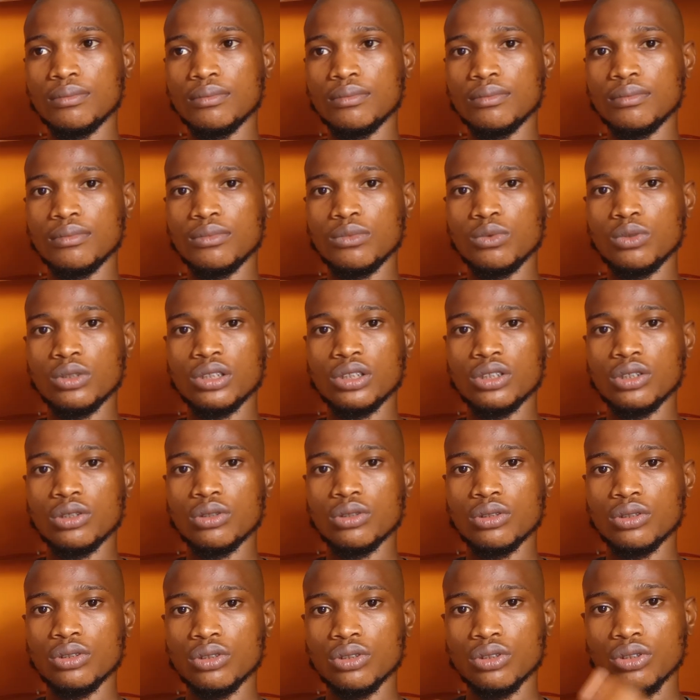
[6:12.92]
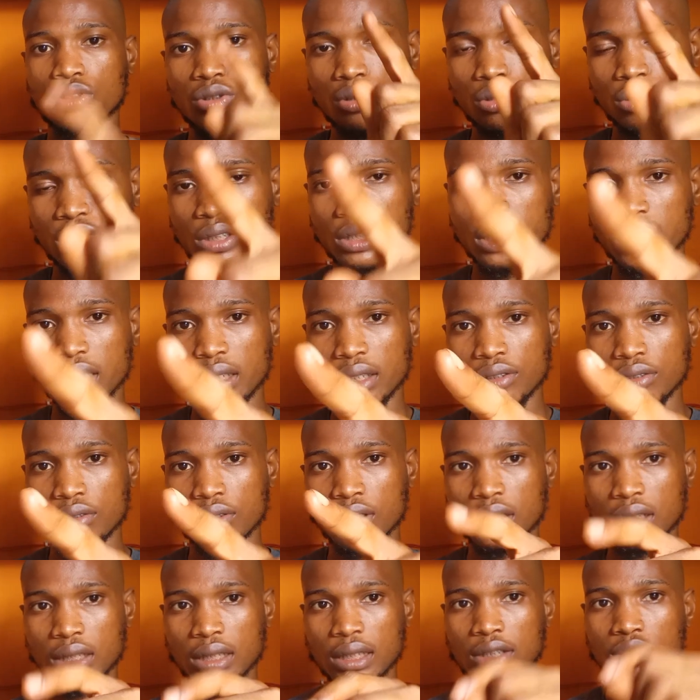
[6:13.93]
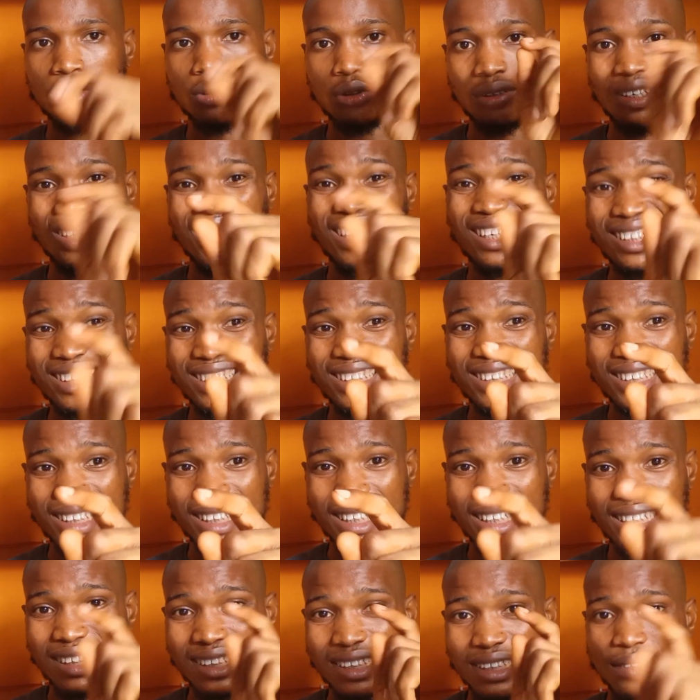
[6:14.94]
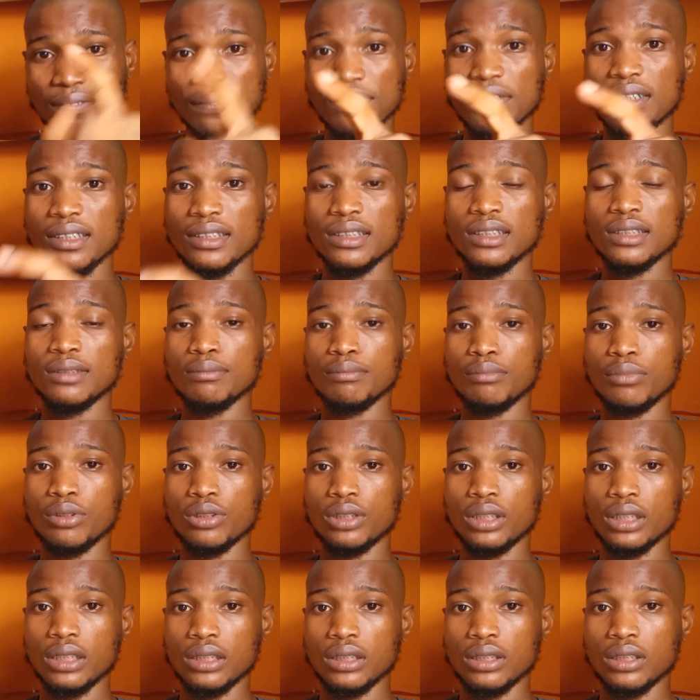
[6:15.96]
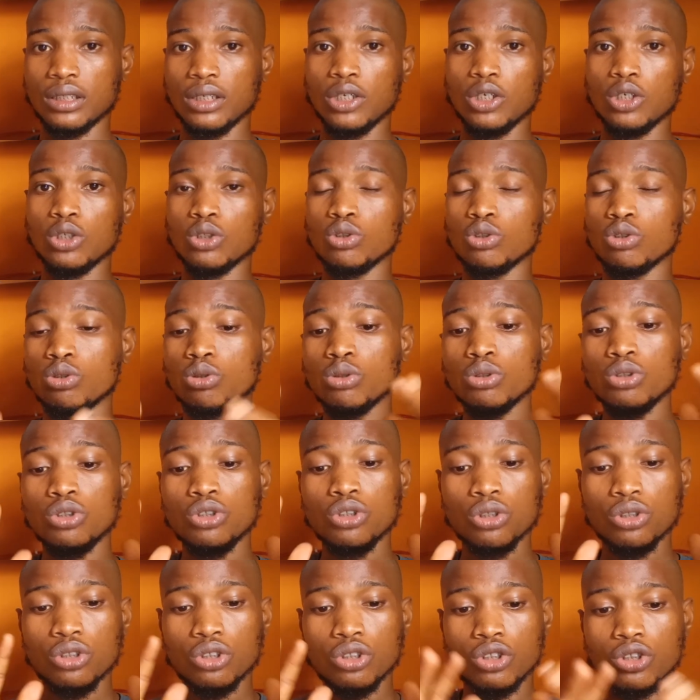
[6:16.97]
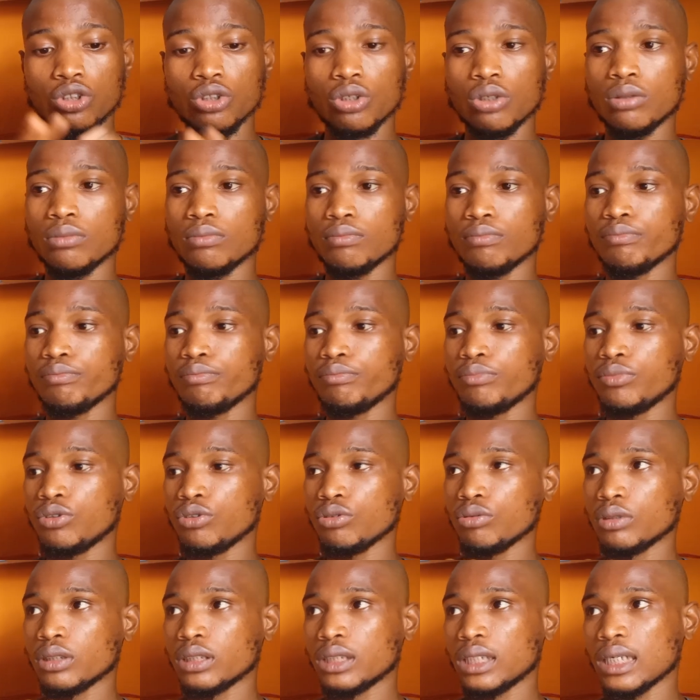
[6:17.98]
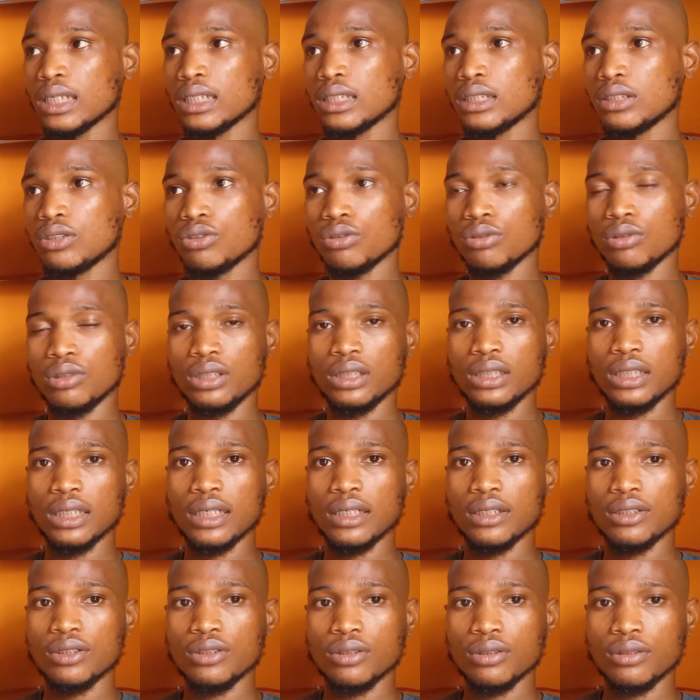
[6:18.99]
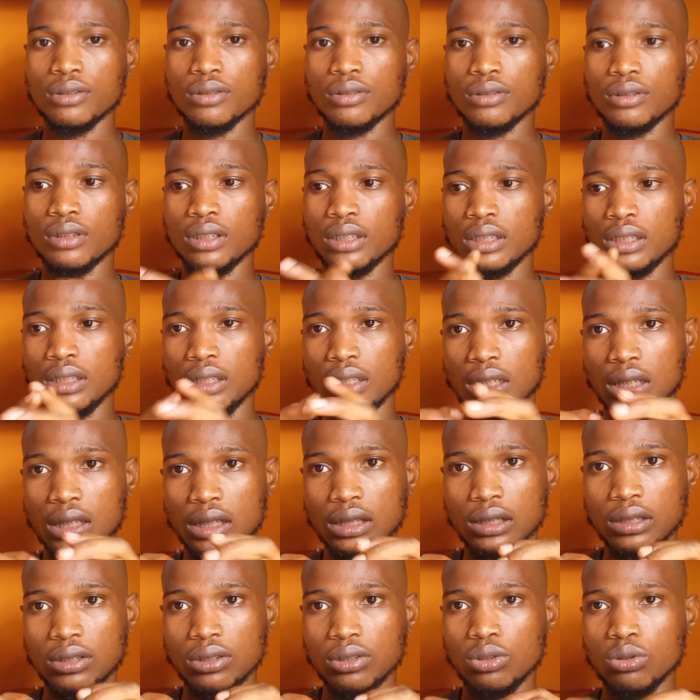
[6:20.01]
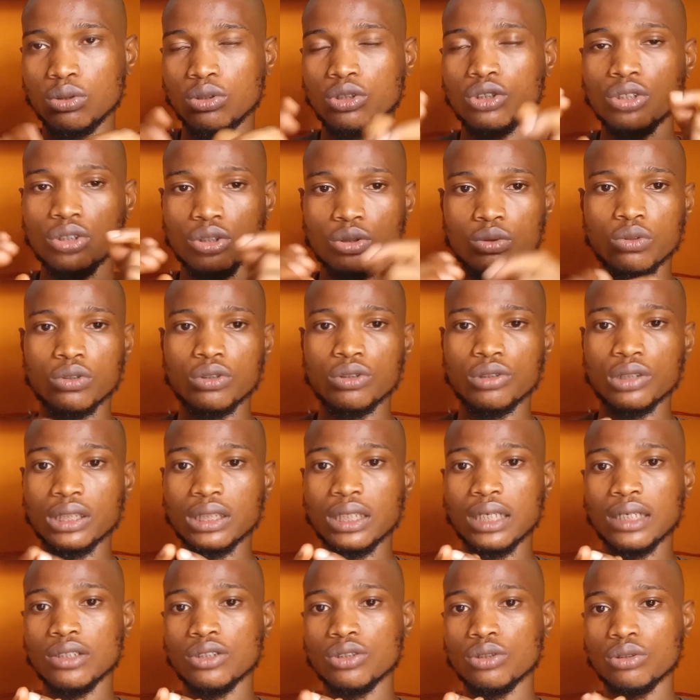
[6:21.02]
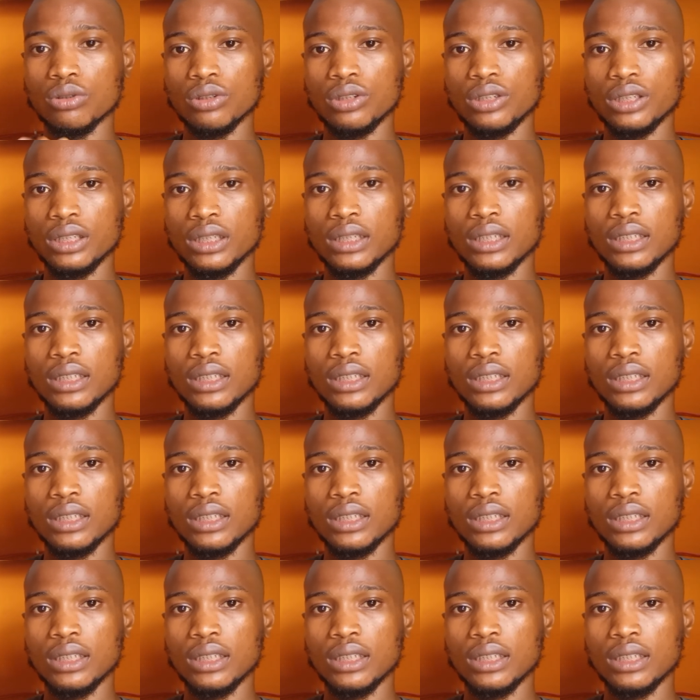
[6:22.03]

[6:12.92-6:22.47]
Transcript: what's it called, soldering iron size, your lead size is very important. You don't just jump to get soldering iron and then you just want to start soldering.